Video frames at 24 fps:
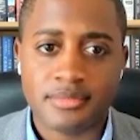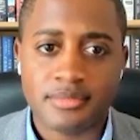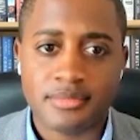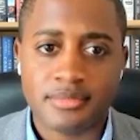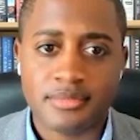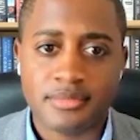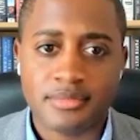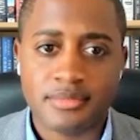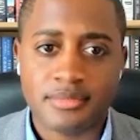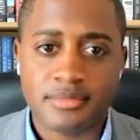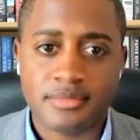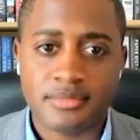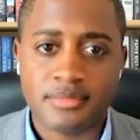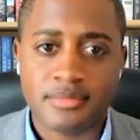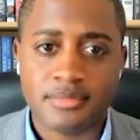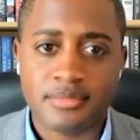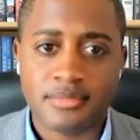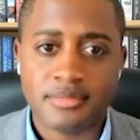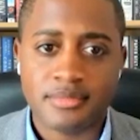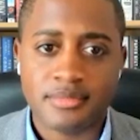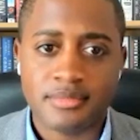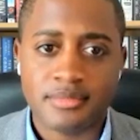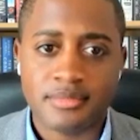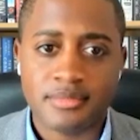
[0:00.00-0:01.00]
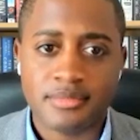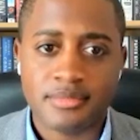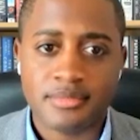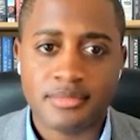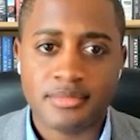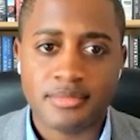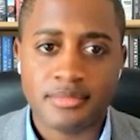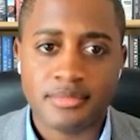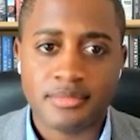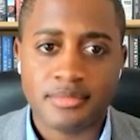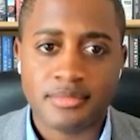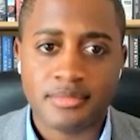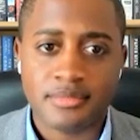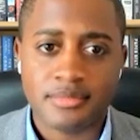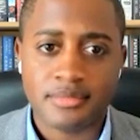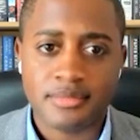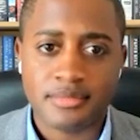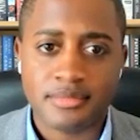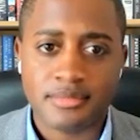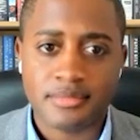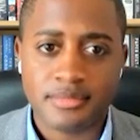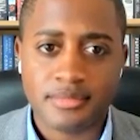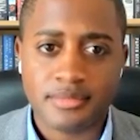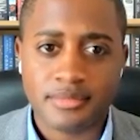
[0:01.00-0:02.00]

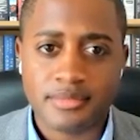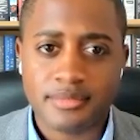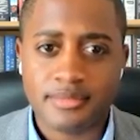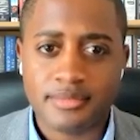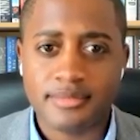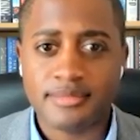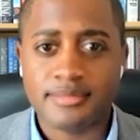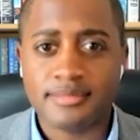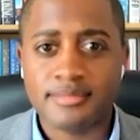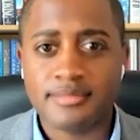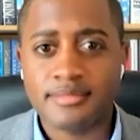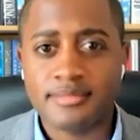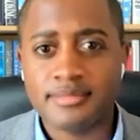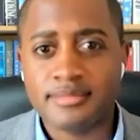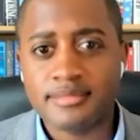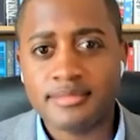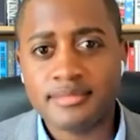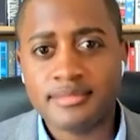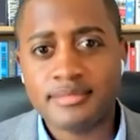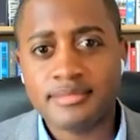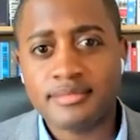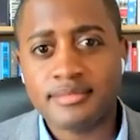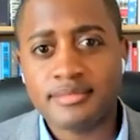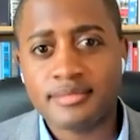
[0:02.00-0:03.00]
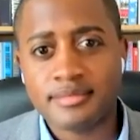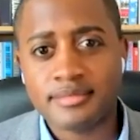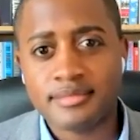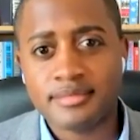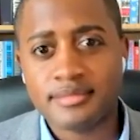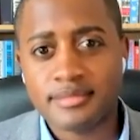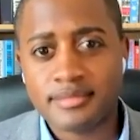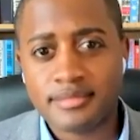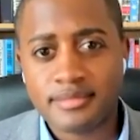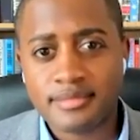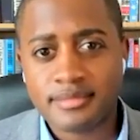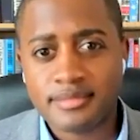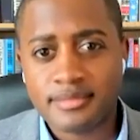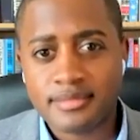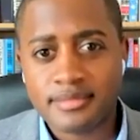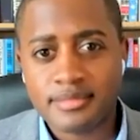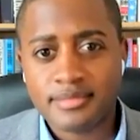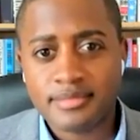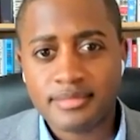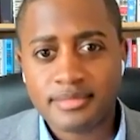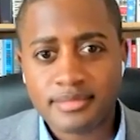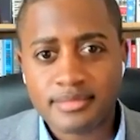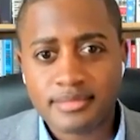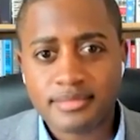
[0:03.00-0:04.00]

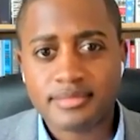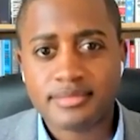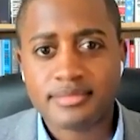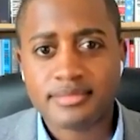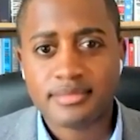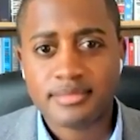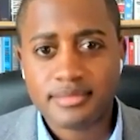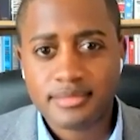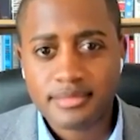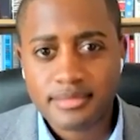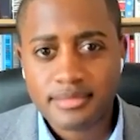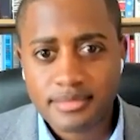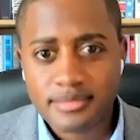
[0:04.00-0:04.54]
This person isn't speaking.